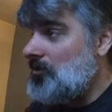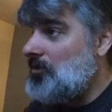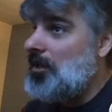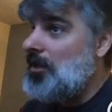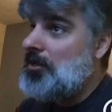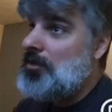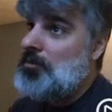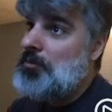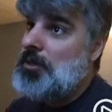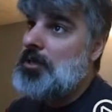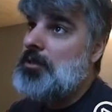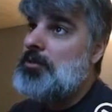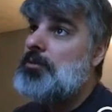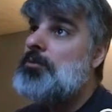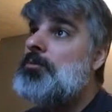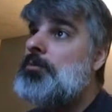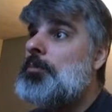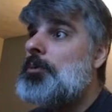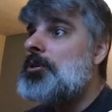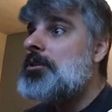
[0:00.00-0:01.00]
you're like
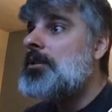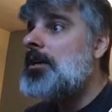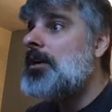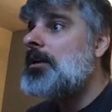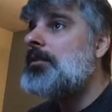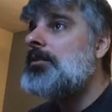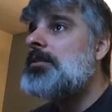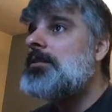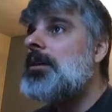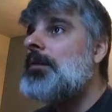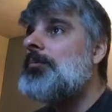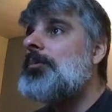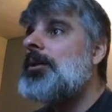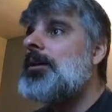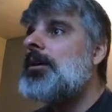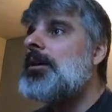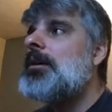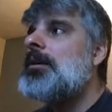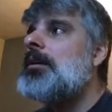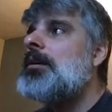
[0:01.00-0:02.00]
22% or
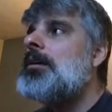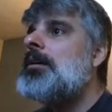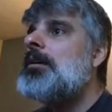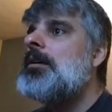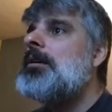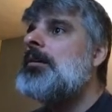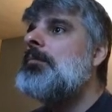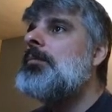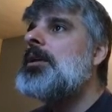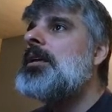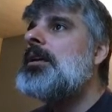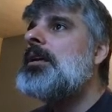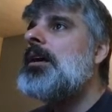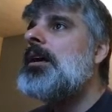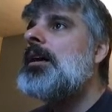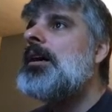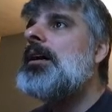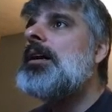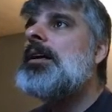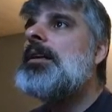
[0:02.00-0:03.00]
something,
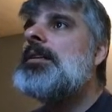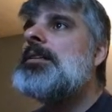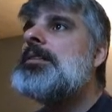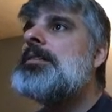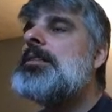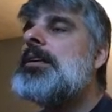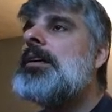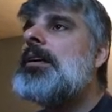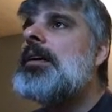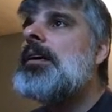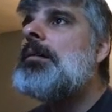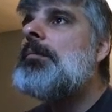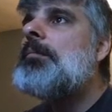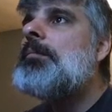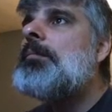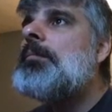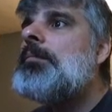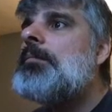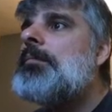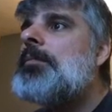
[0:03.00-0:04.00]
because
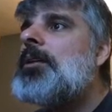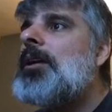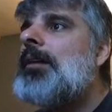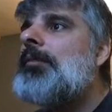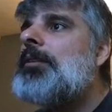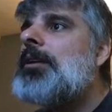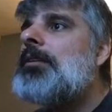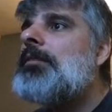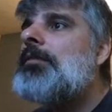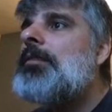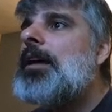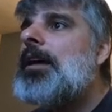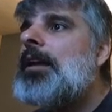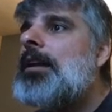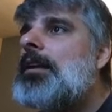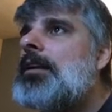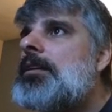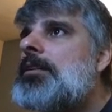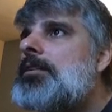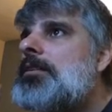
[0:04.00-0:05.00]
you have the
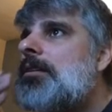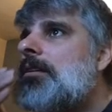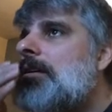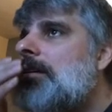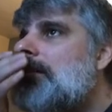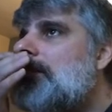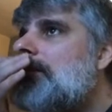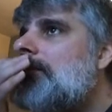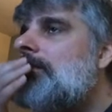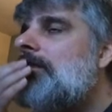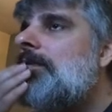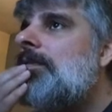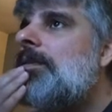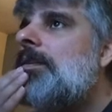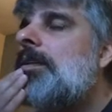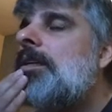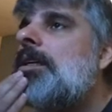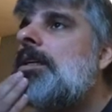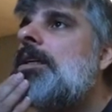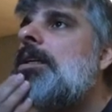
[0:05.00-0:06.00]
advantage of
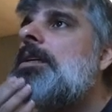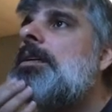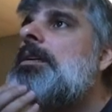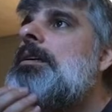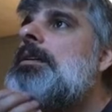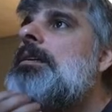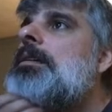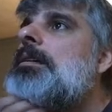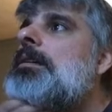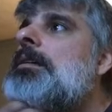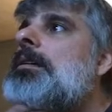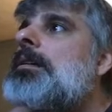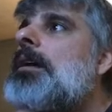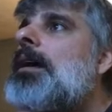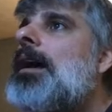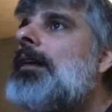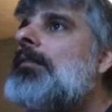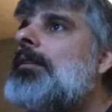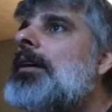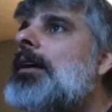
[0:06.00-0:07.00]

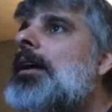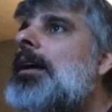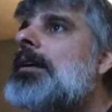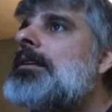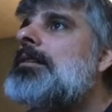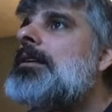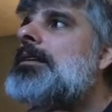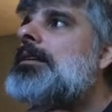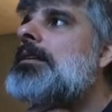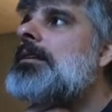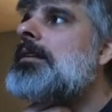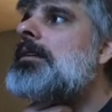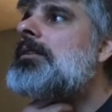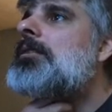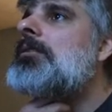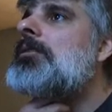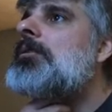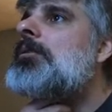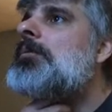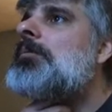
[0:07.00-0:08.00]
having access to the
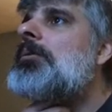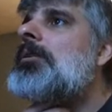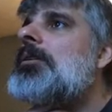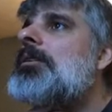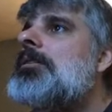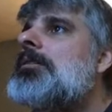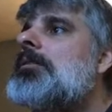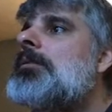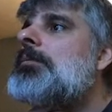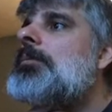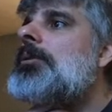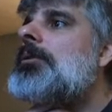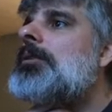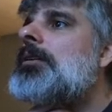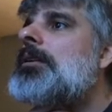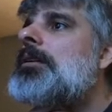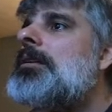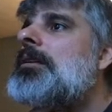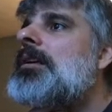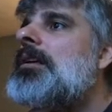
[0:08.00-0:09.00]
cube, whereas your
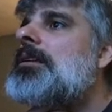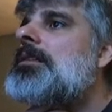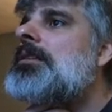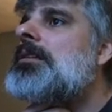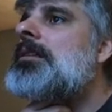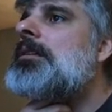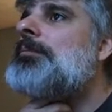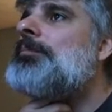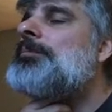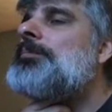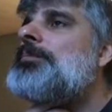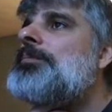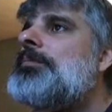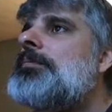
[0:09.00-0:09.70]
opponent doesn't.